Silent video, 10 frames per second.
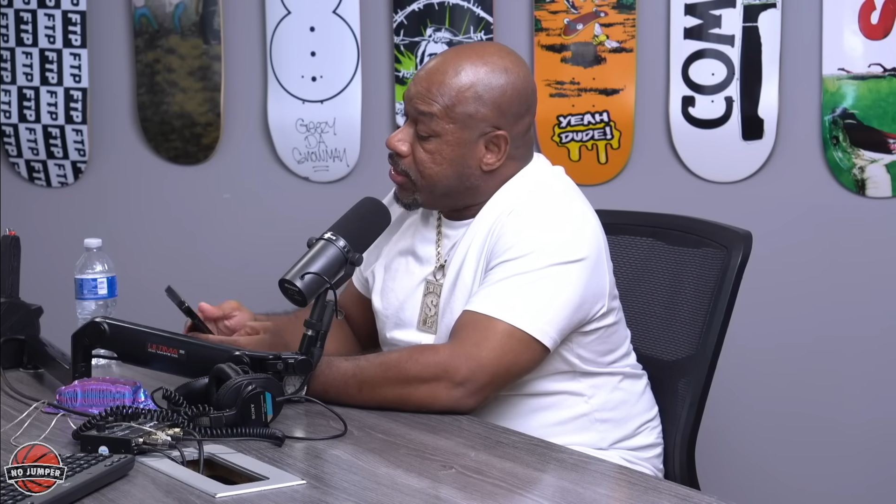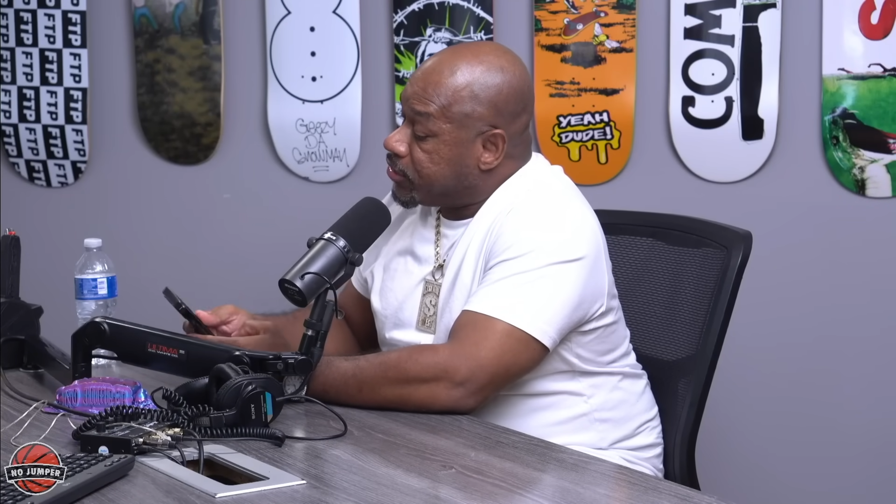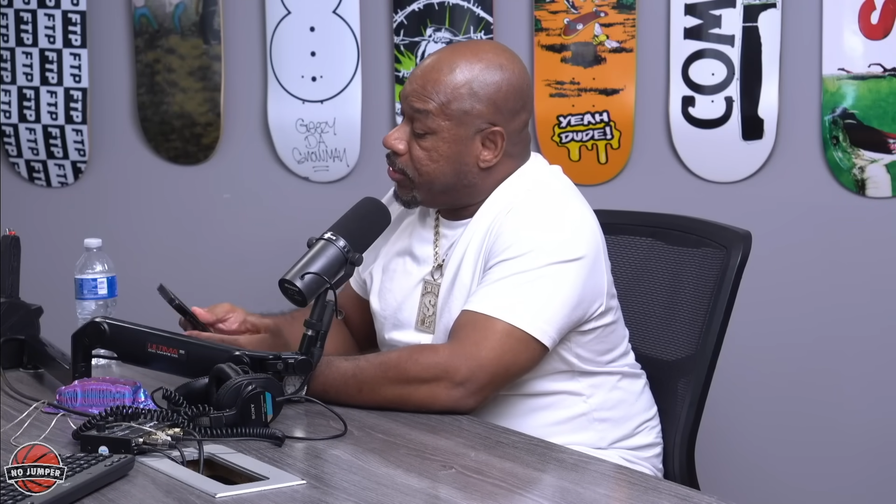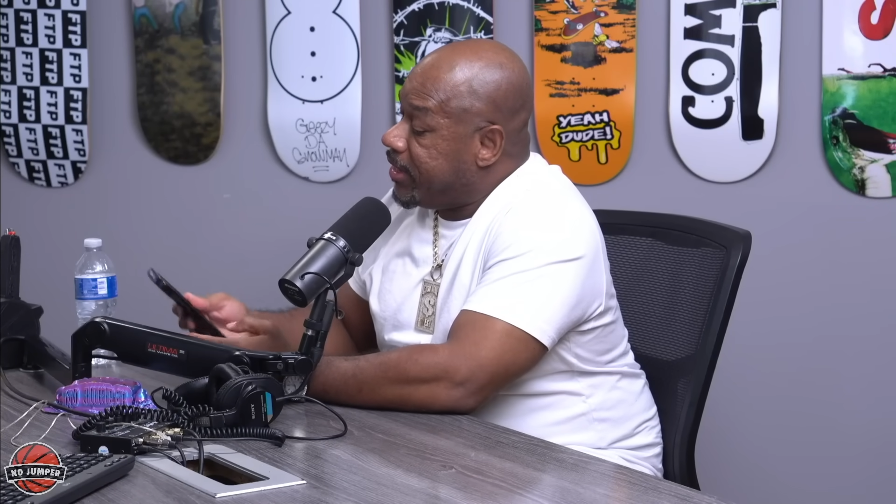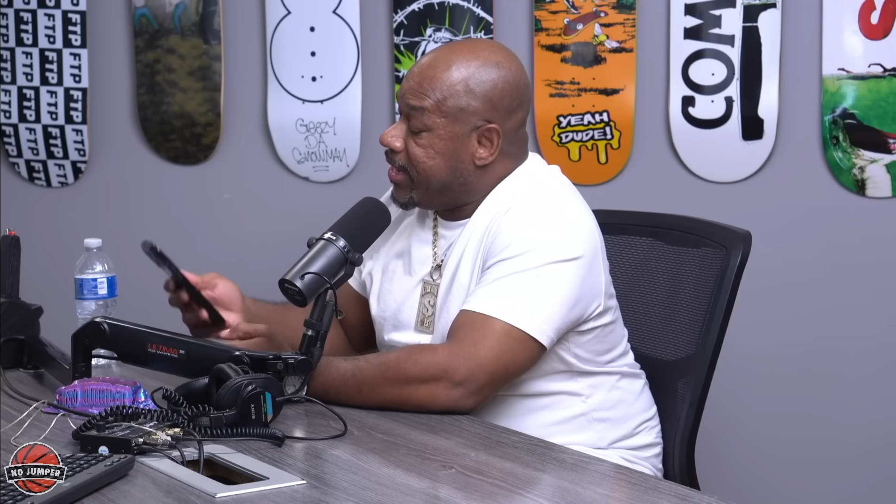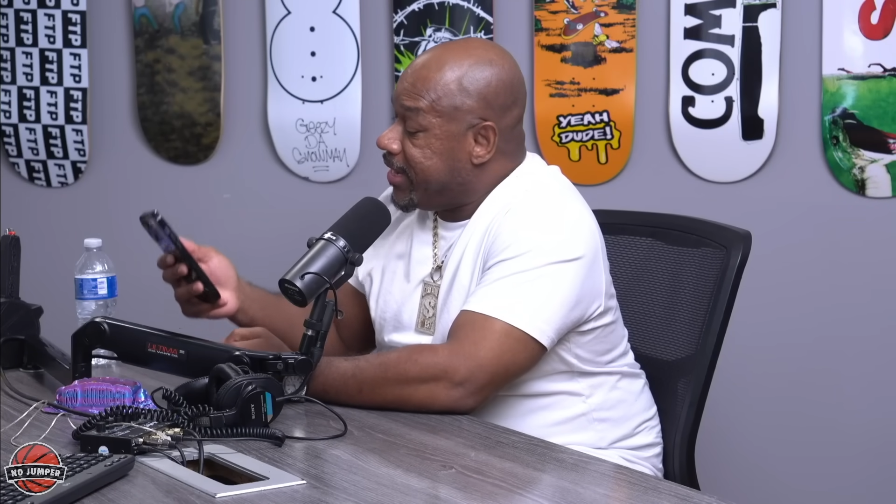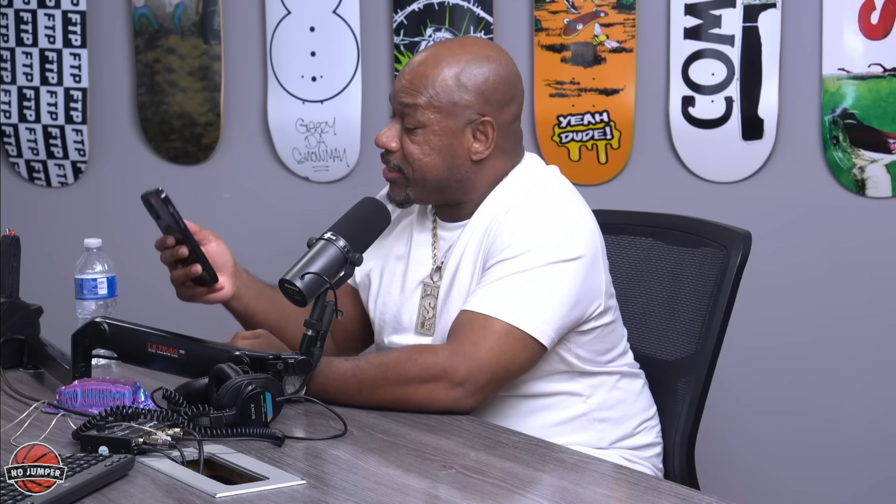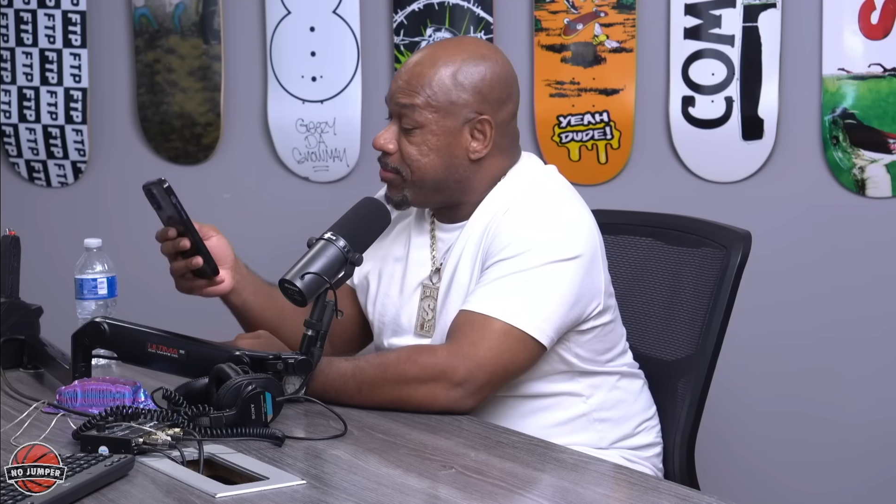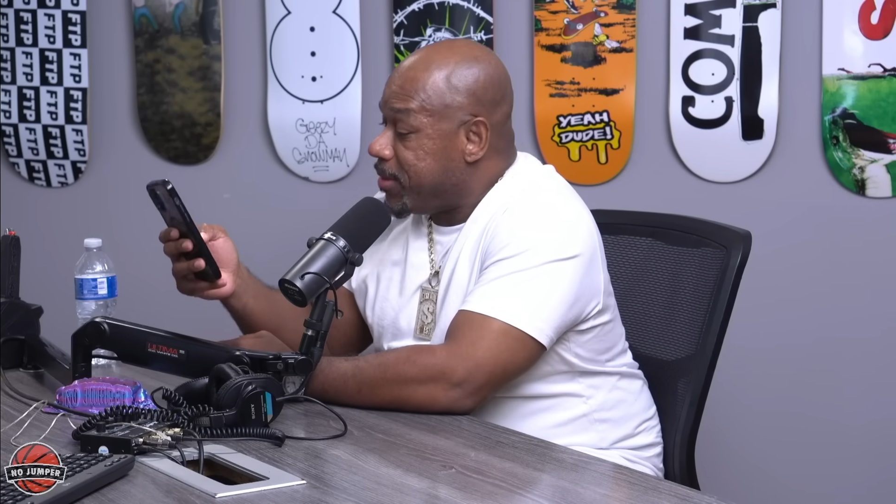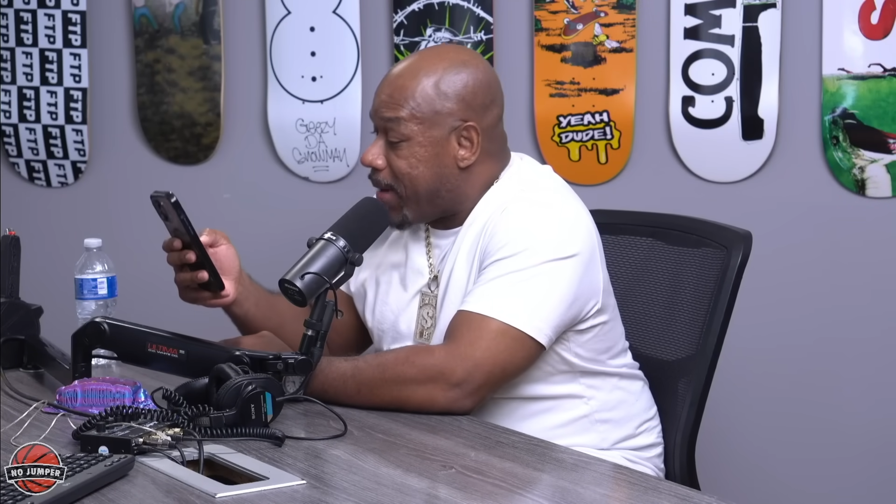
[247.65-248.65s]
So he
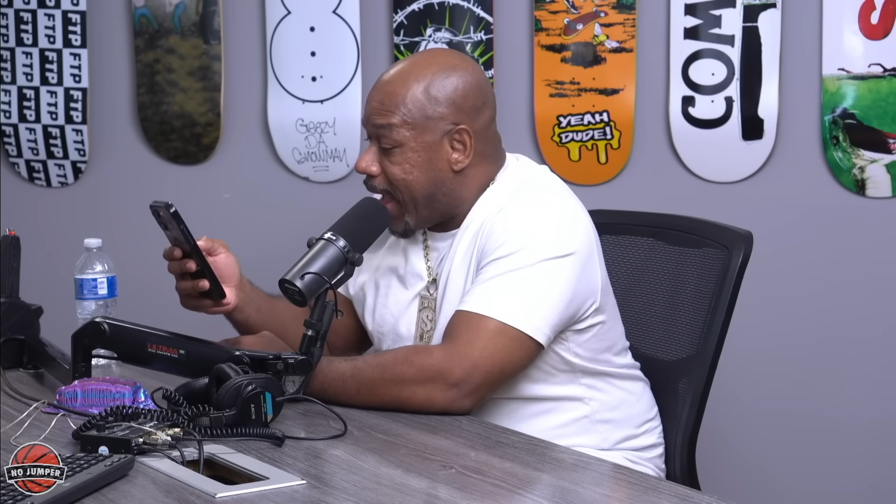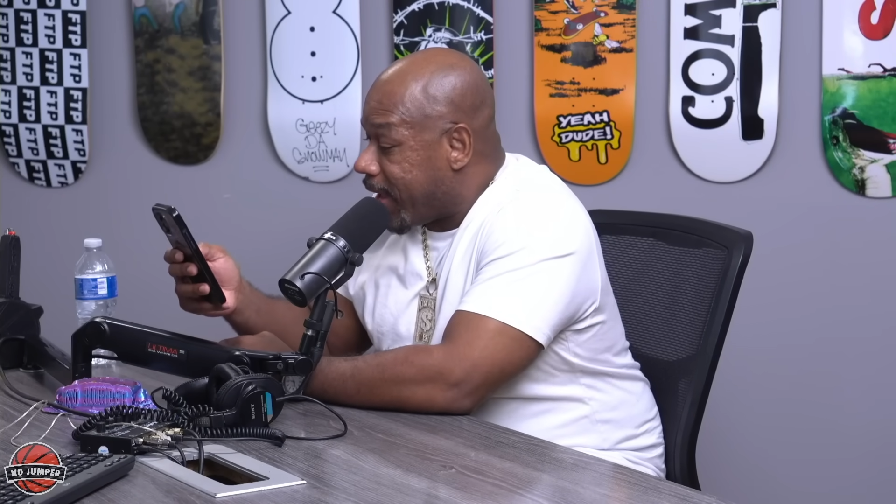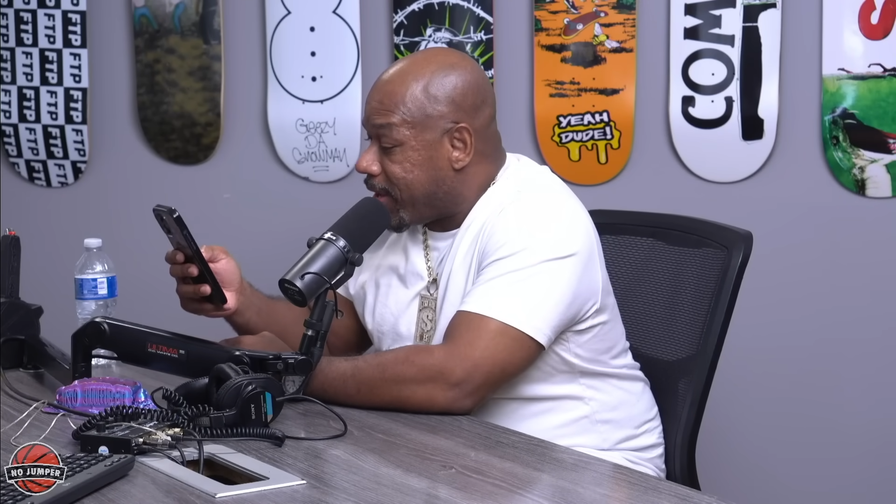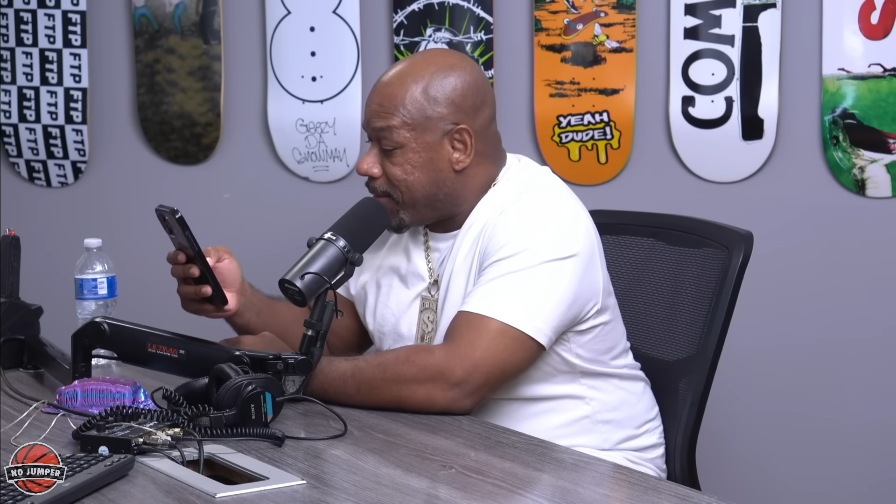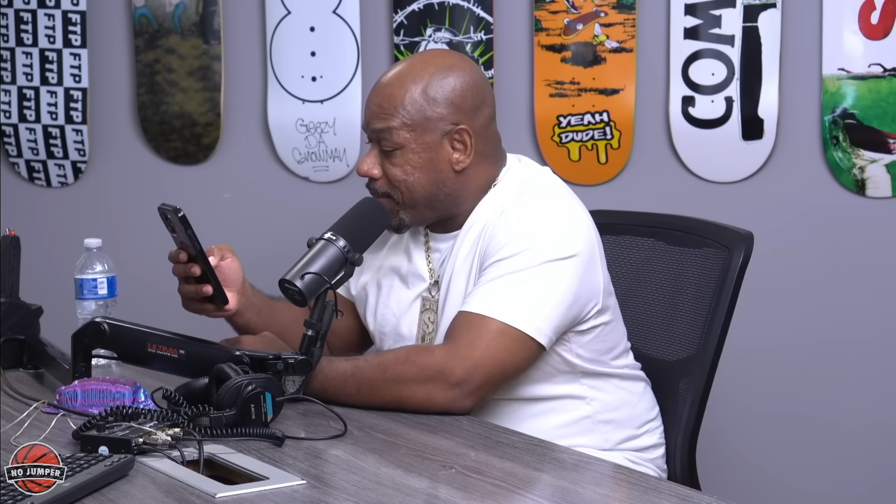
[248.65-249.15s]
hits me back